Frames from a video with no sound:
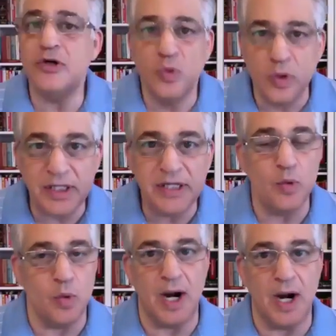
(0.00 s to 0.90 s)
really
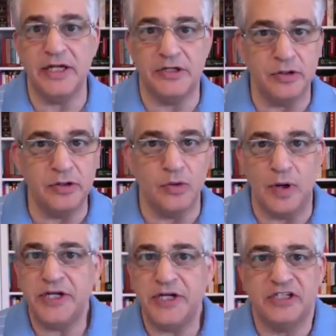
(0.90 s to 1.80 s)
want to do?
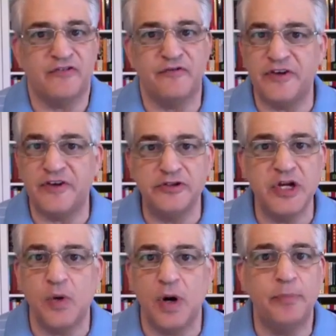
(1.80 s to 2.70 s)
What just fills
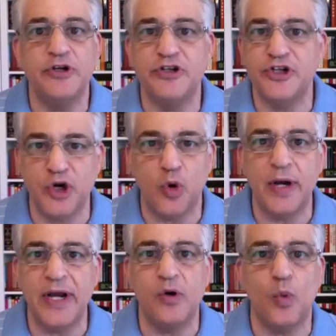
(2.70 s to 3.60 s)
you up with joy,
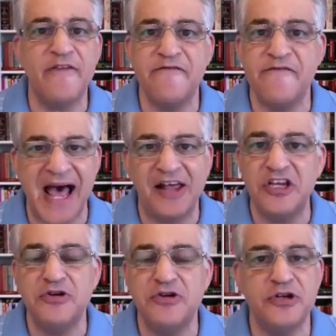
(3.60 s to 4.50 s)
and what
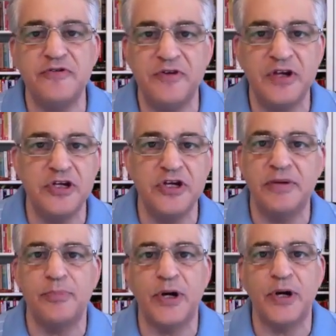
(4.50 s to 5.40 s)
value do you feel you can
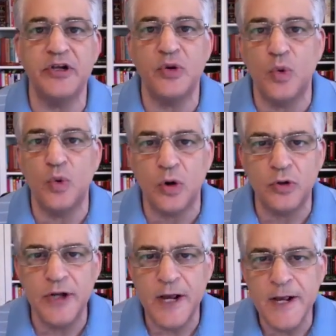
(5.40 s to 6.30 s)
bring to the
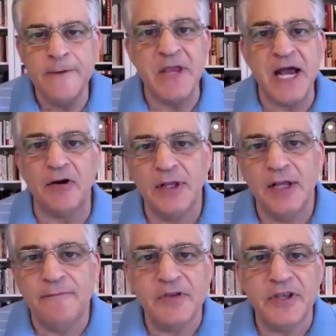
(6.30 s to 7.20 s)
world? Now,
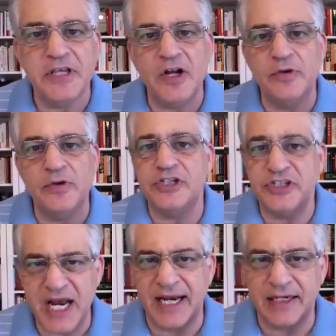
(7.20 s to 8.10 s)
there's a
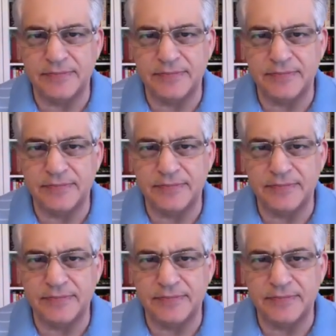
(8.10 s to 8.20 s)
saying,